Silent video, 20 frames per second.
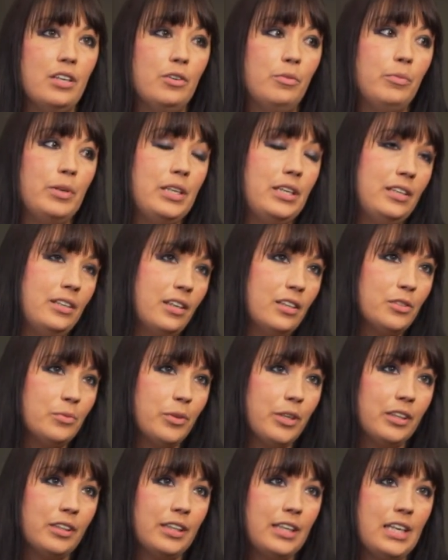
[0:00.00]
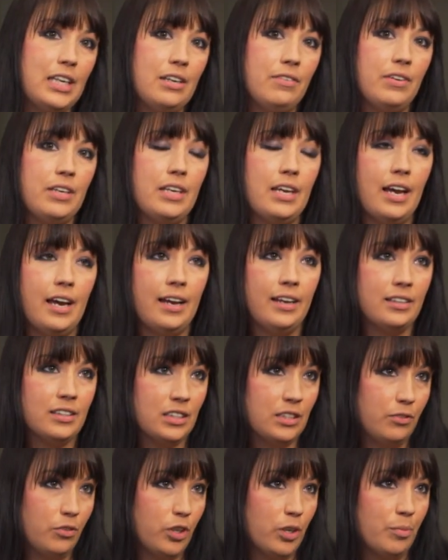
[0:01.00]
When he does want to leave, he
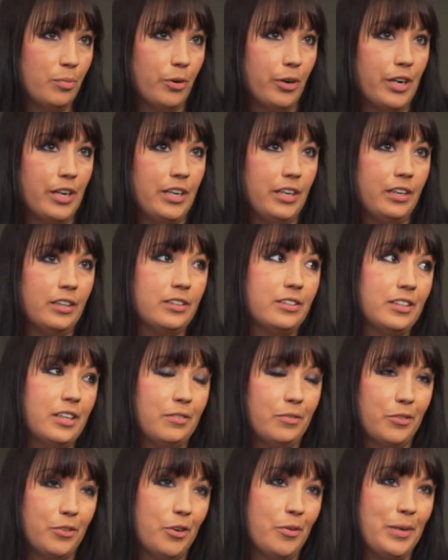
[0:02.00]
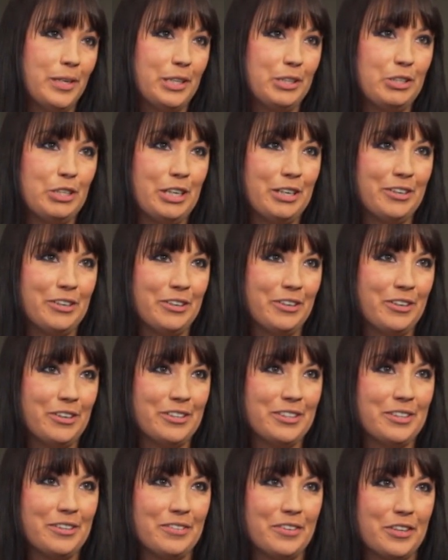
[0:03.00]
asks for a break instead of throwing a chair
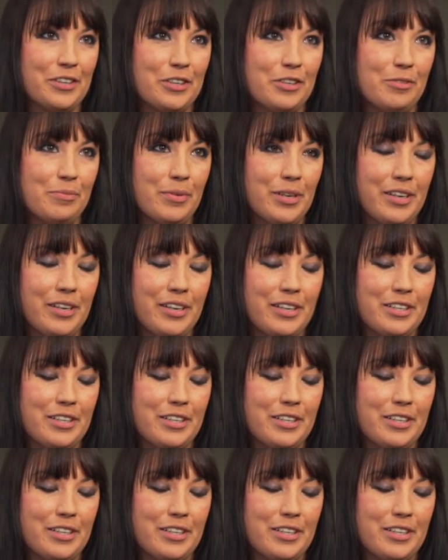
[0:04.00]
across the room.